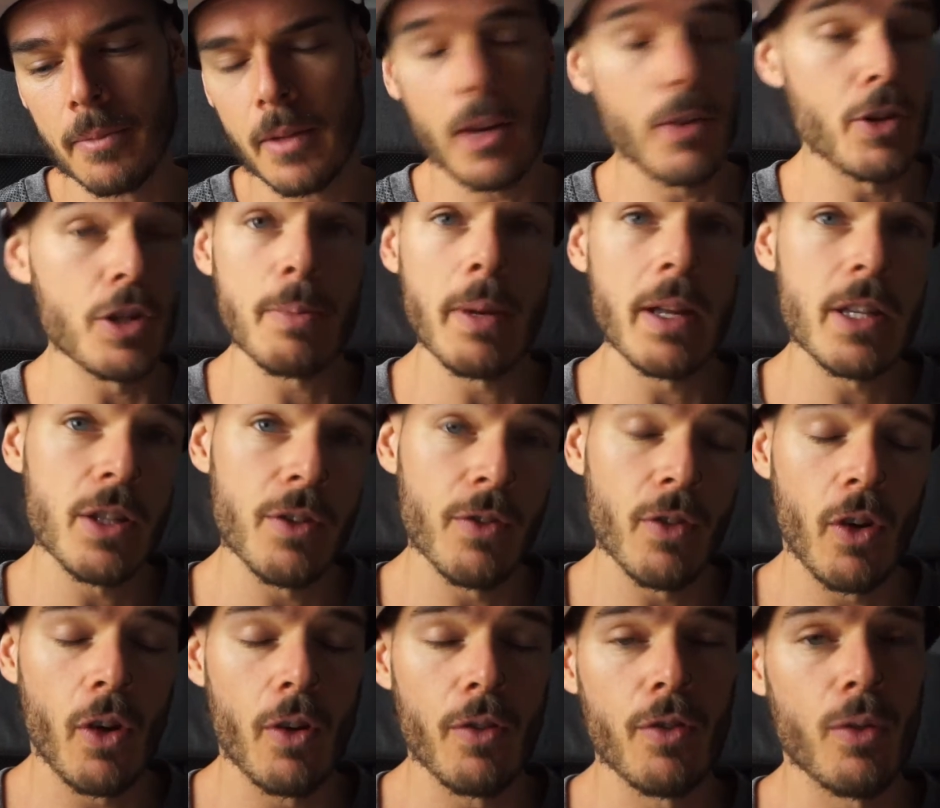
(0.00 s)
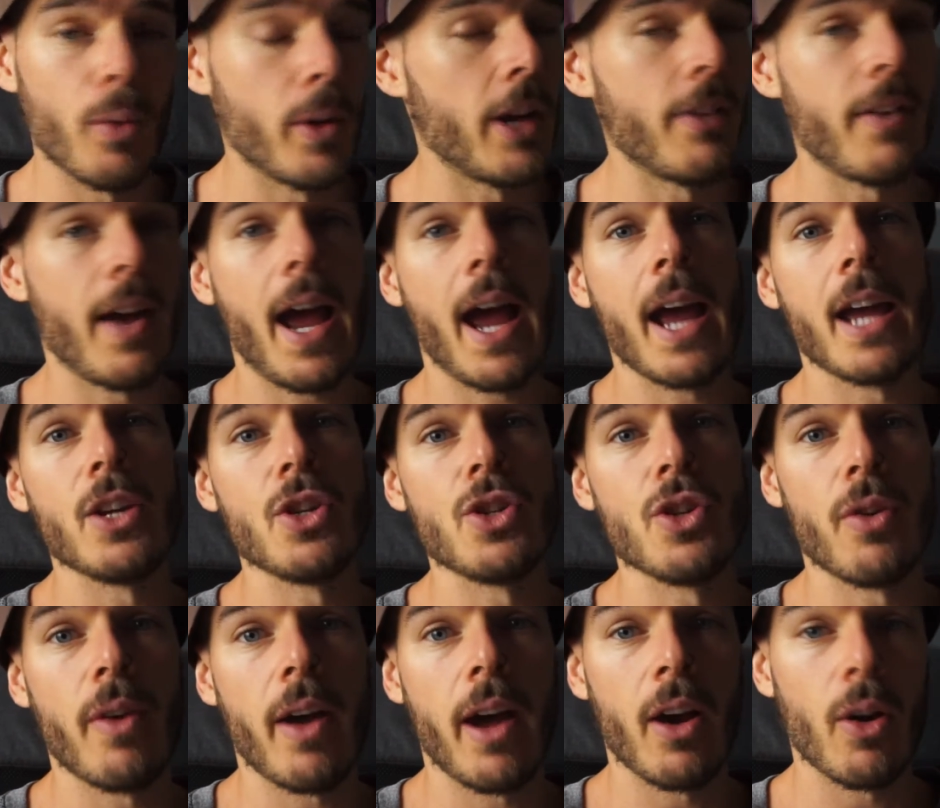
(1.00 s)
irrespective of whatever age
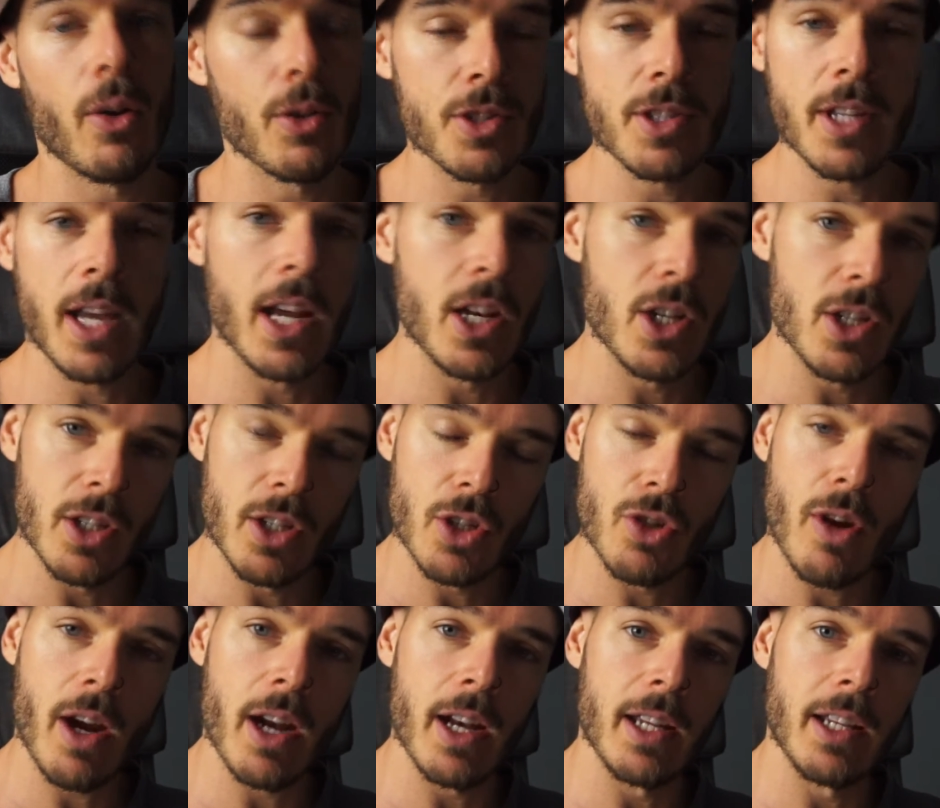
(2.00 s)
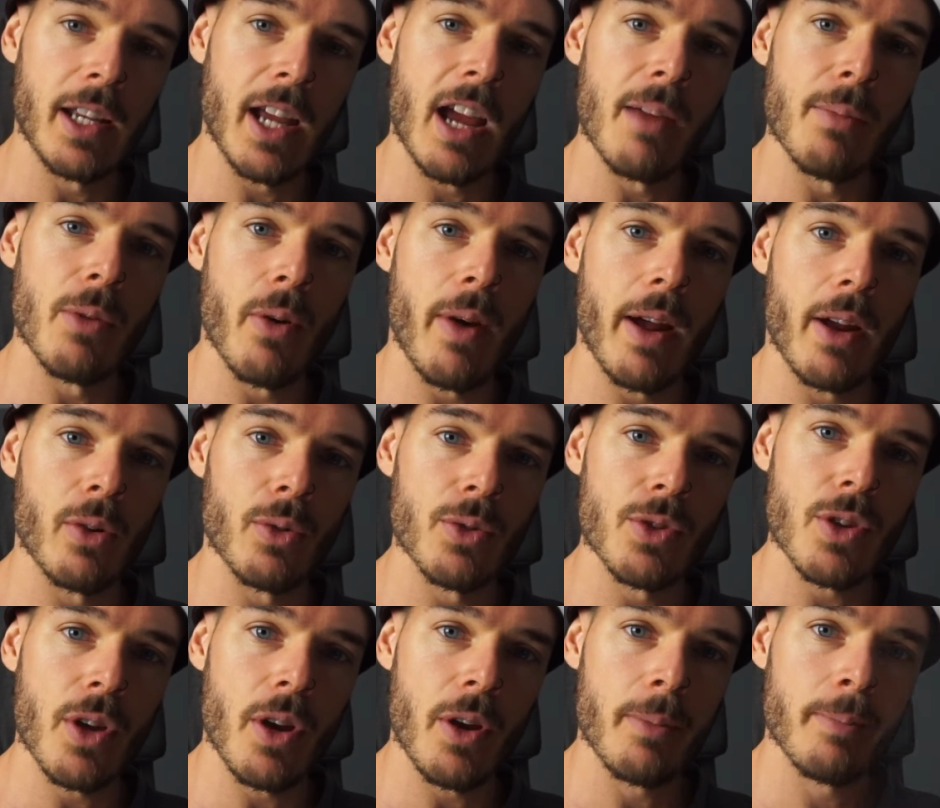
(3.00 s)
you're at or stage in the training game you're at
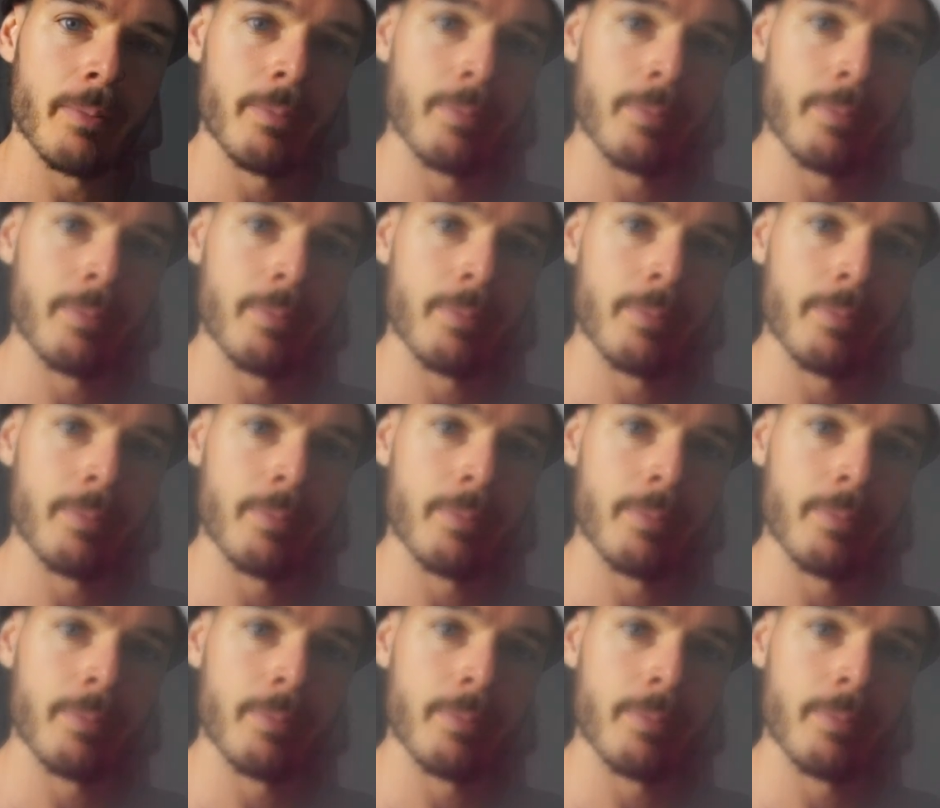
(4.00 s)
also.